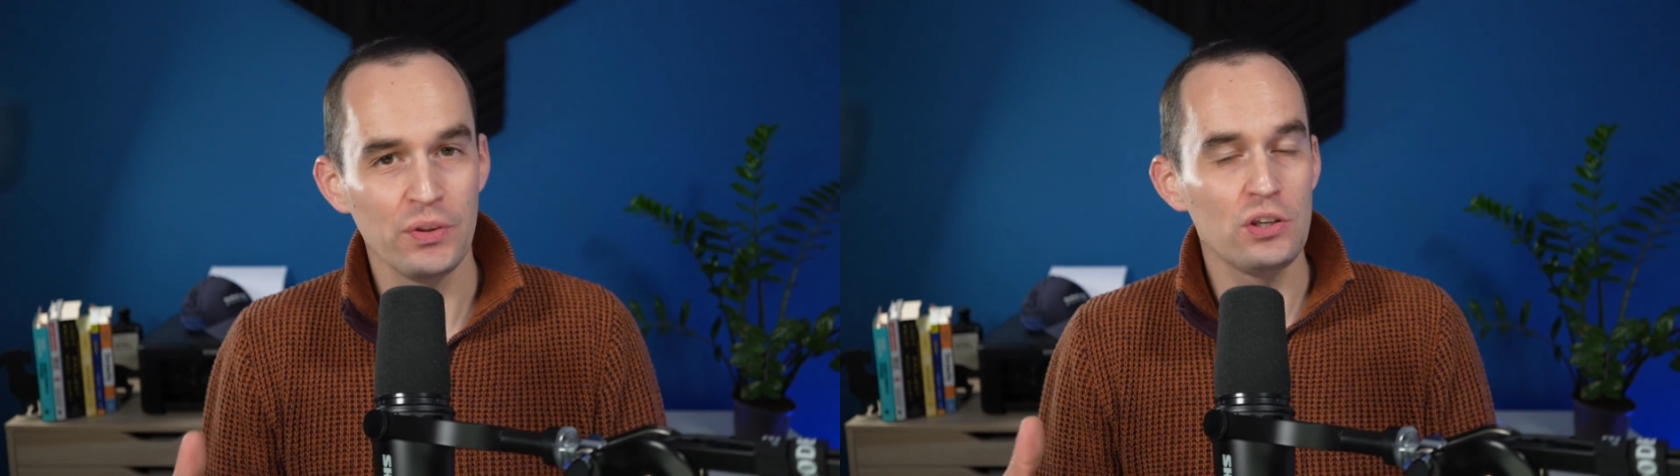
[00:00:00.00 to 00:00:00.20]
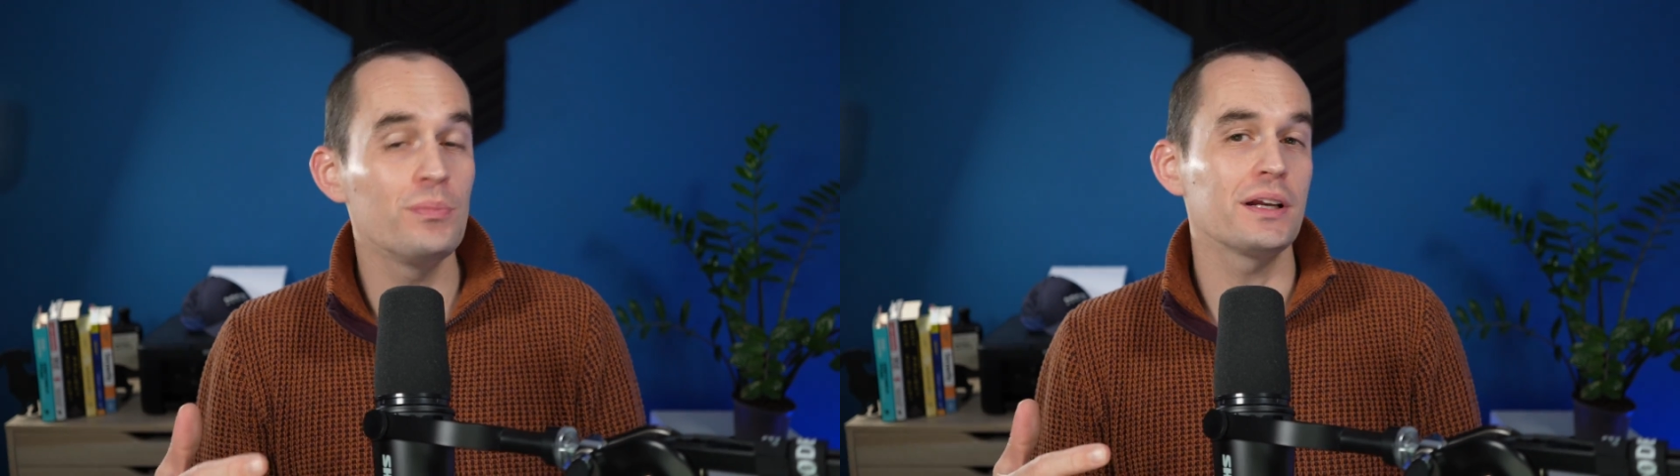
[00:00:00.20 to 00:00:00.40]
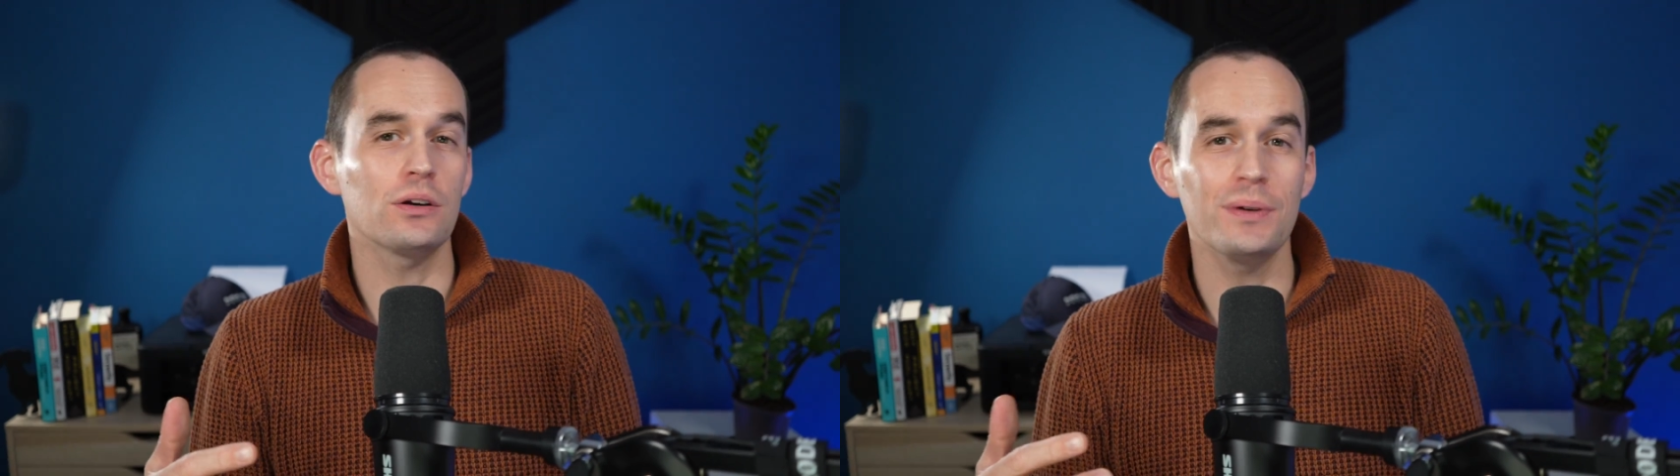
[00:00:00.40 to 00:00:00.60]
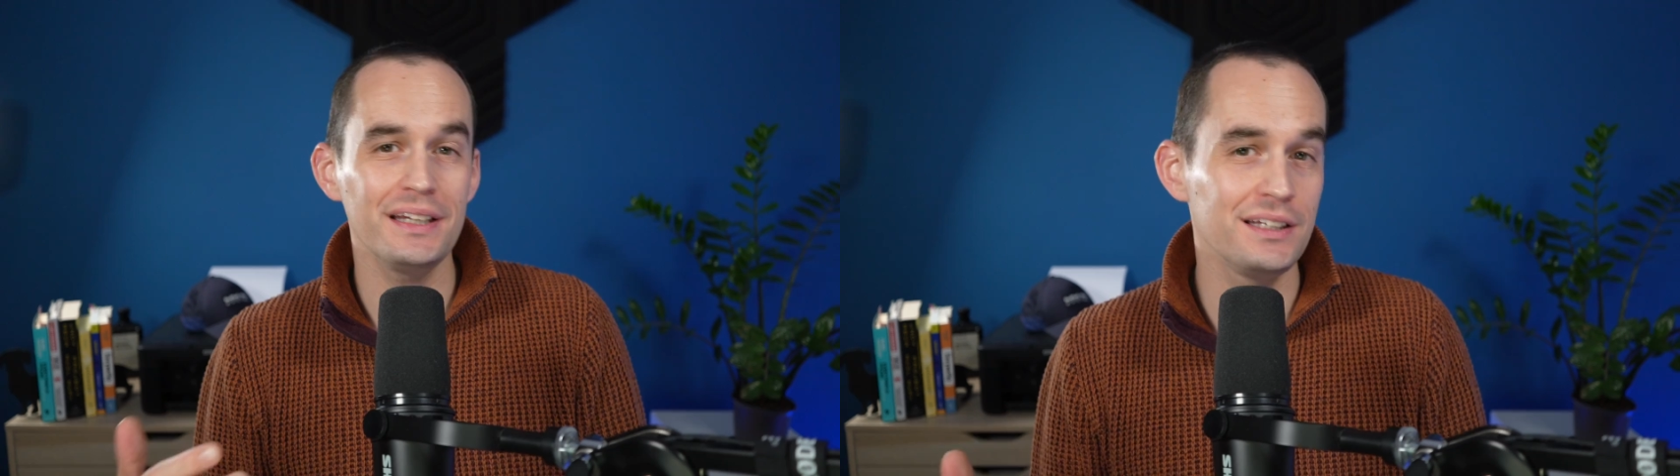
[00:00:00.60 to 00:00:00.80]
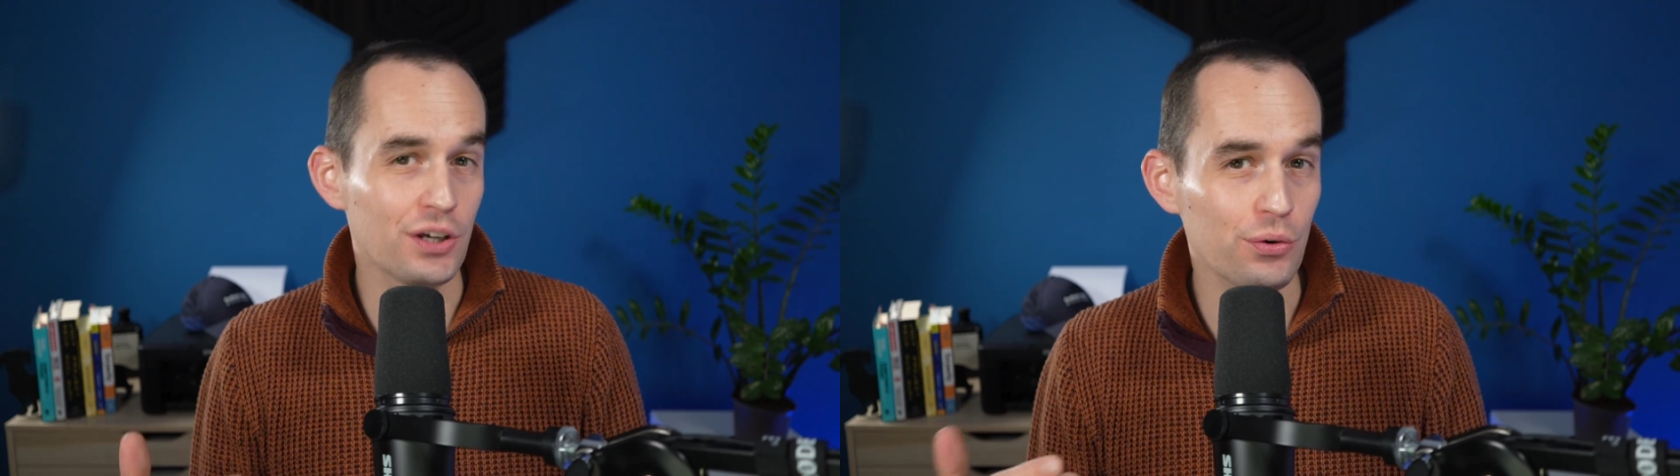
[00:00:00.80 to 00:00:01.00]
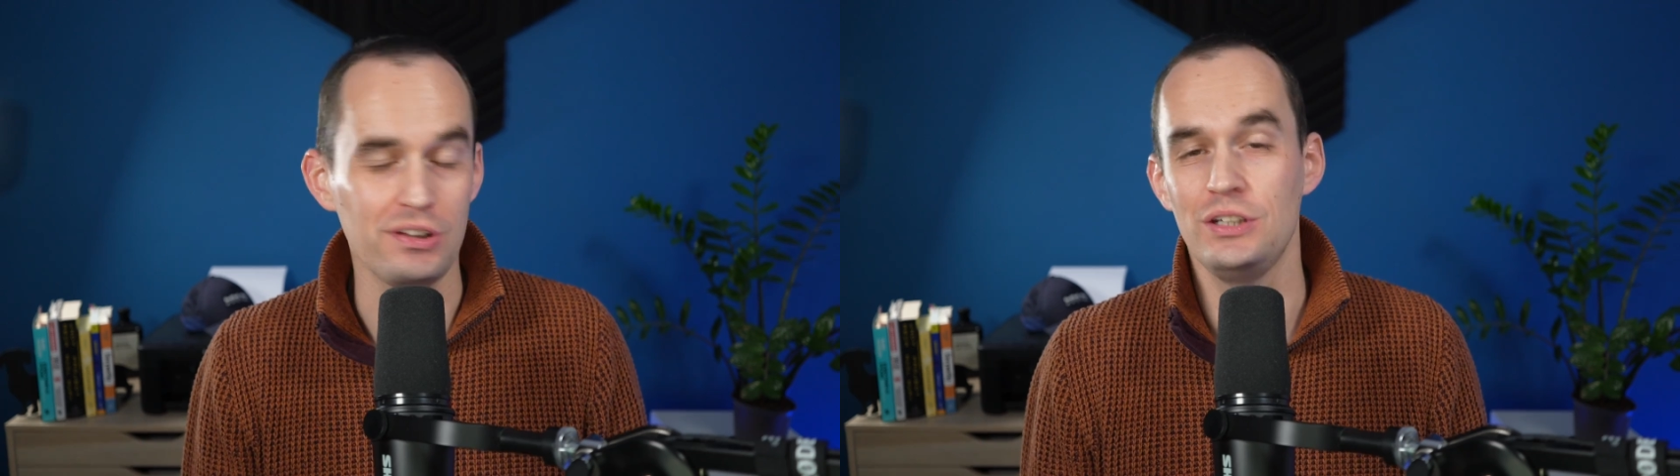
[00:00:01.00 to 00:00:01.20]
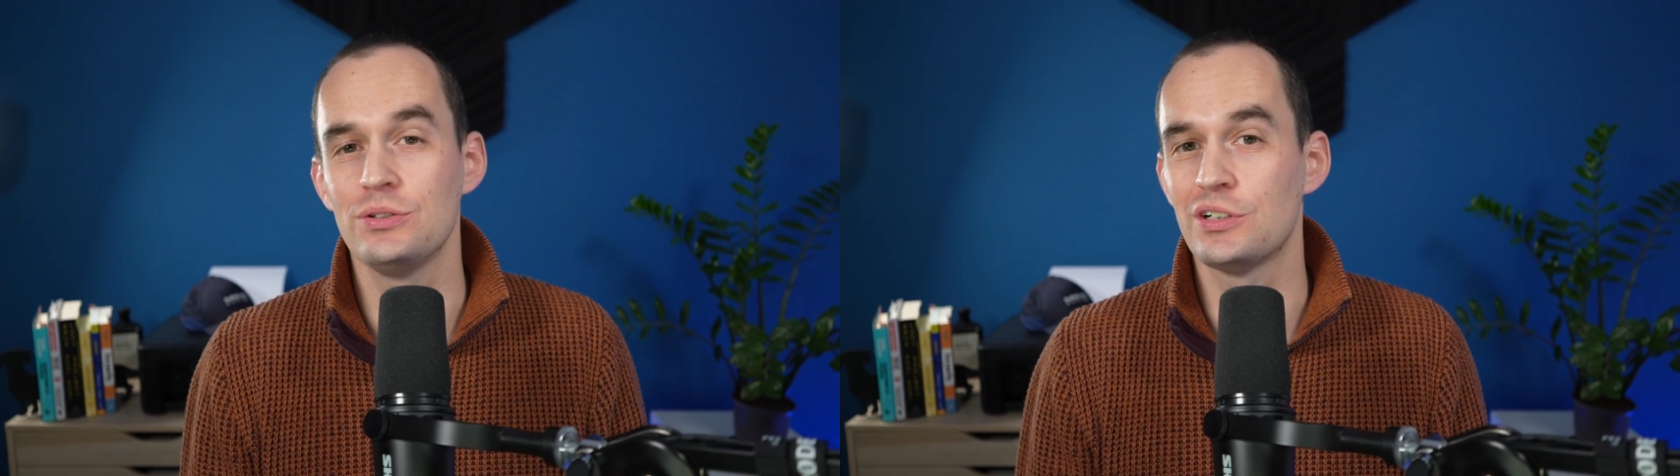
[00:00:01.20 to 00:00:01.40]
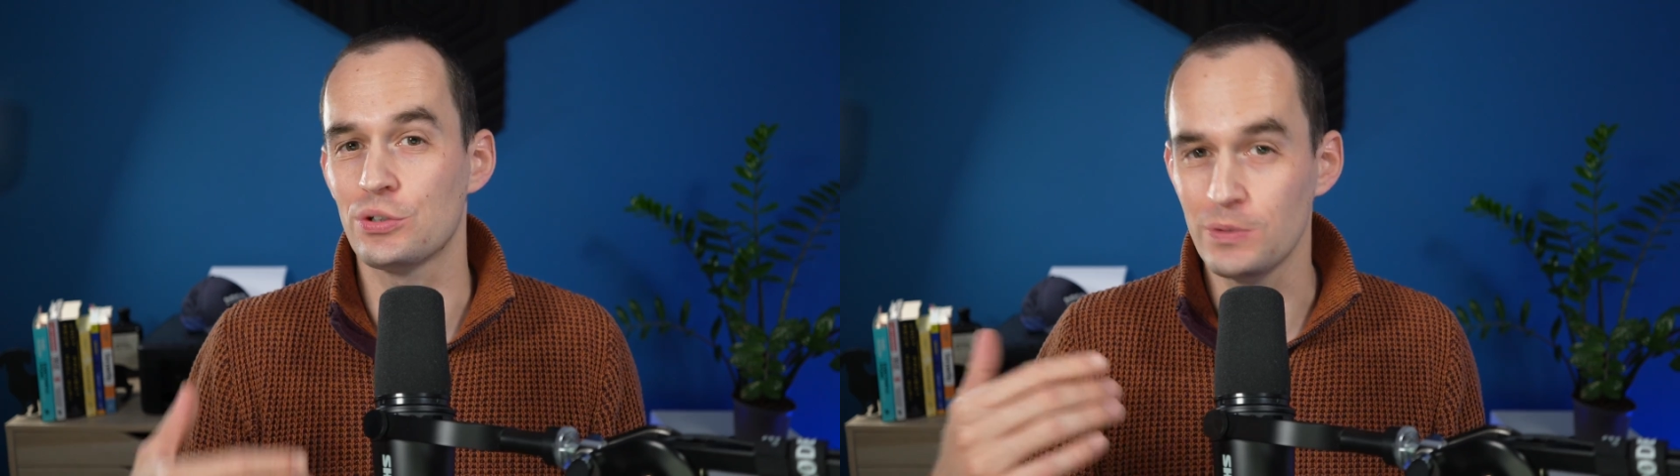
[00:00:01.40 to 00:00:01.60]
You might already know that you
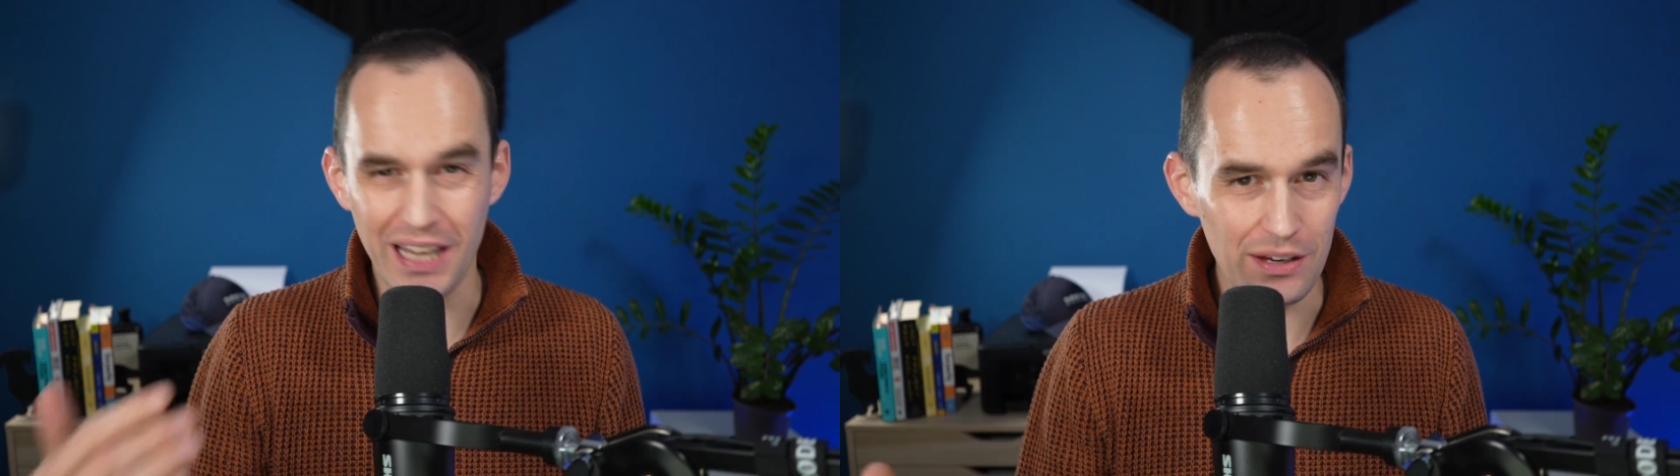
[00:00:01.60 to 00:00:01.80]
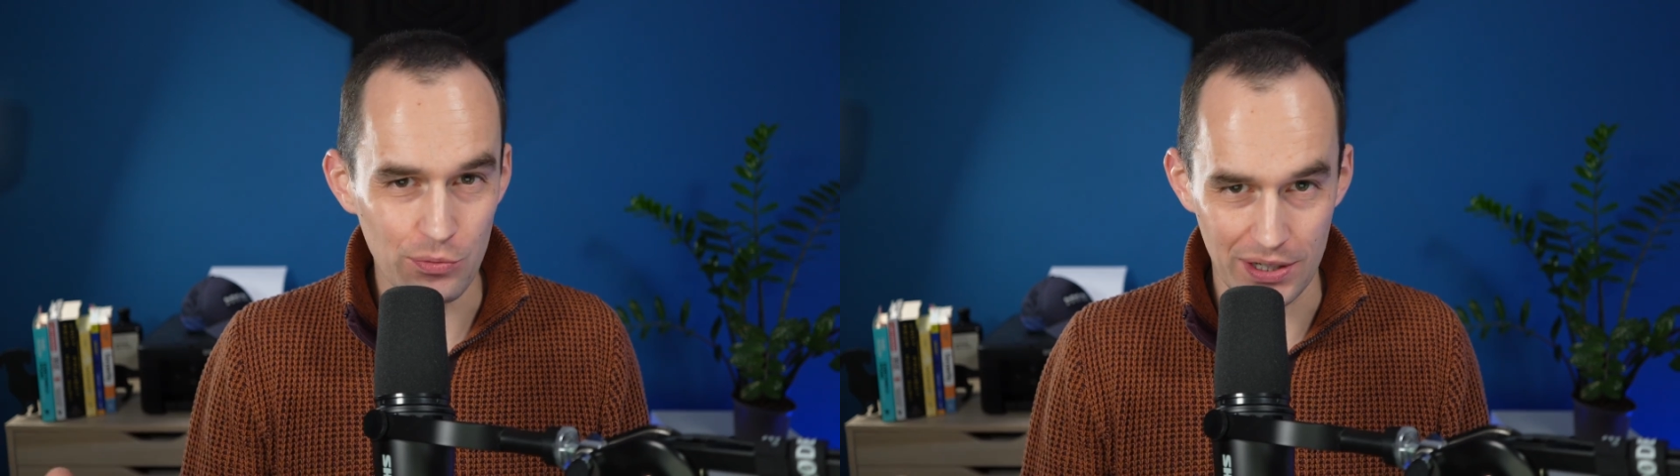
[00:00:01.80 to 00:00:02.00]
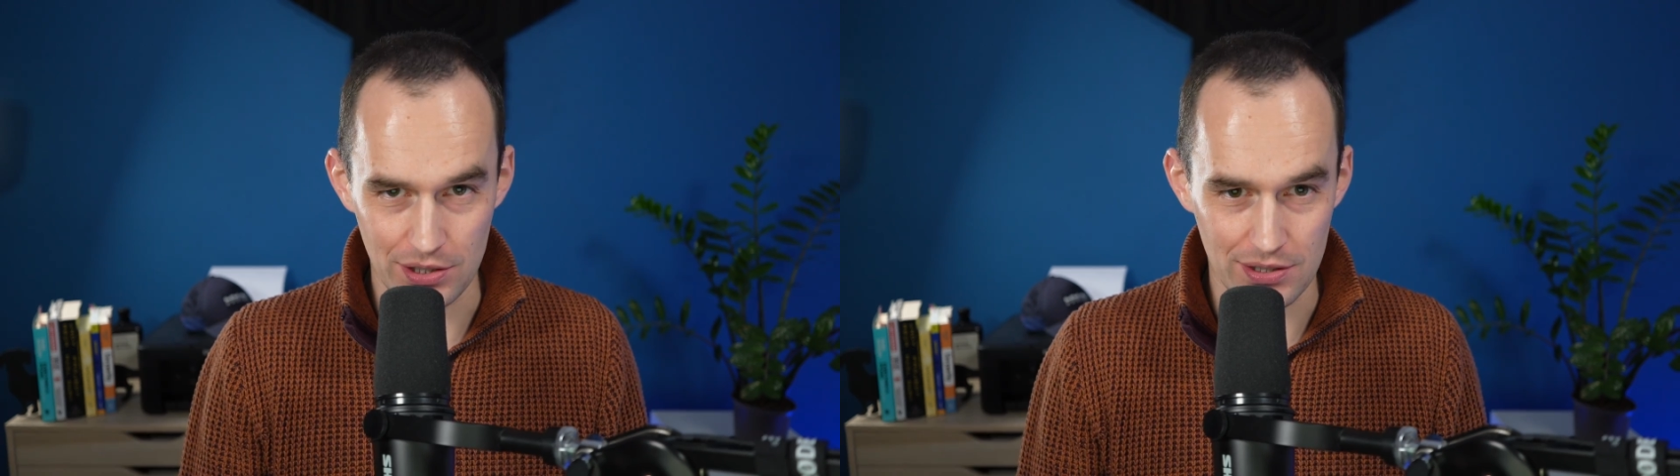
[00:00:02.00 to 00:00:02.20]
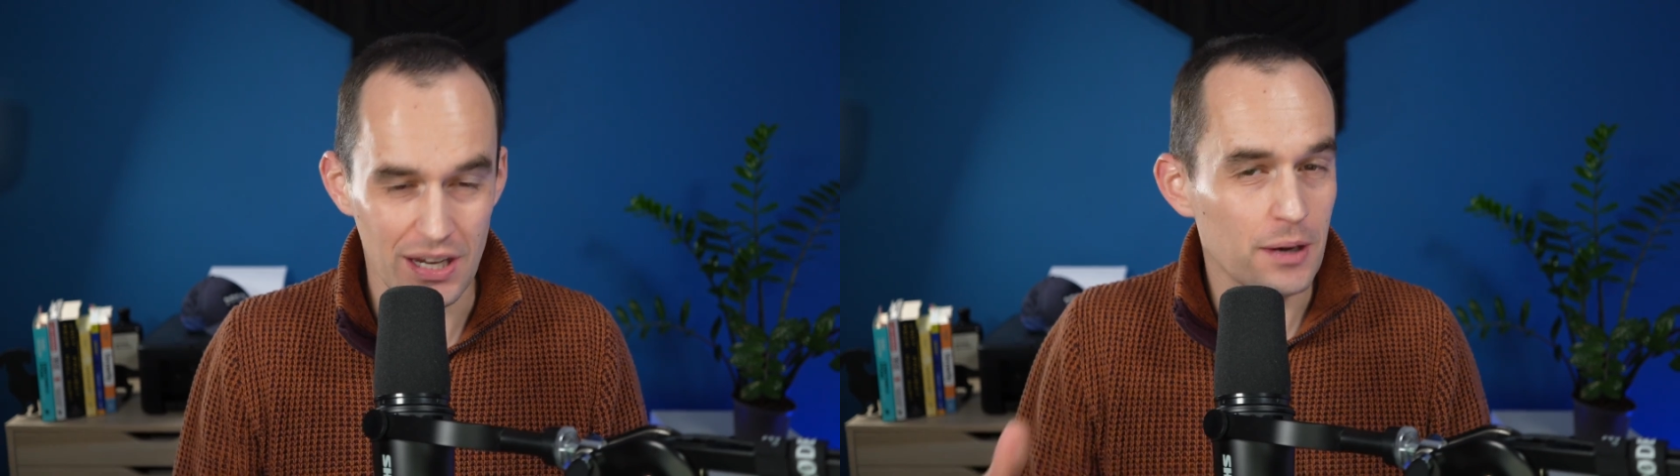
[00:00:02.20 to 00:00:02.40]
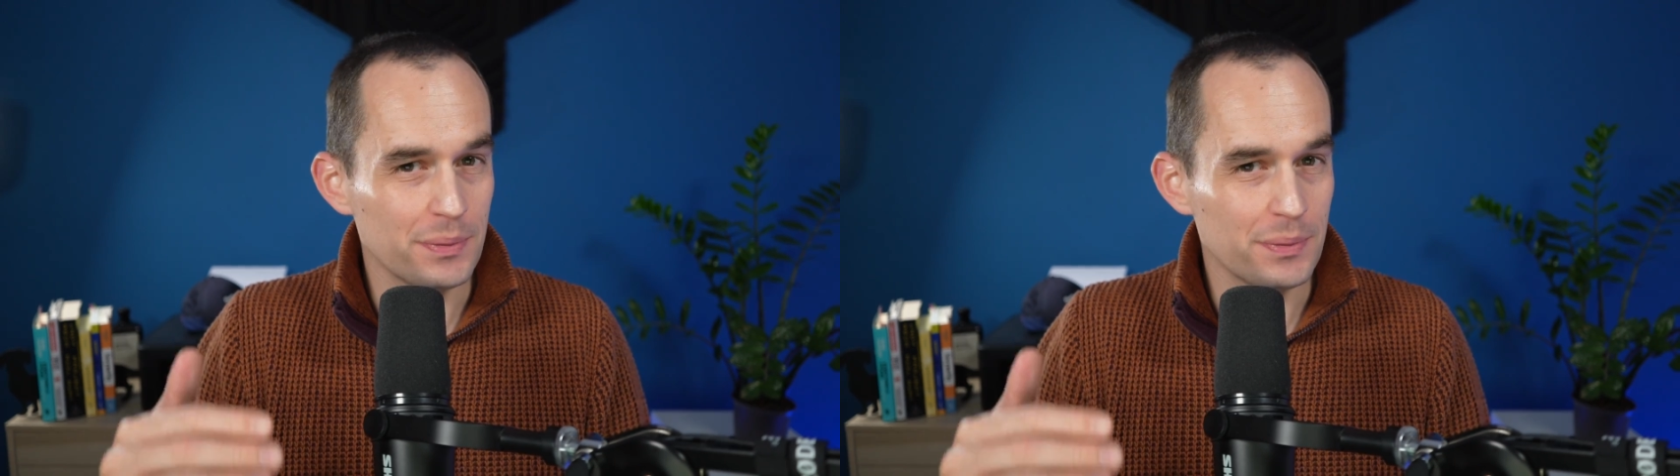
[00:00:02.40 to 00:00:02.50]
can create widgets,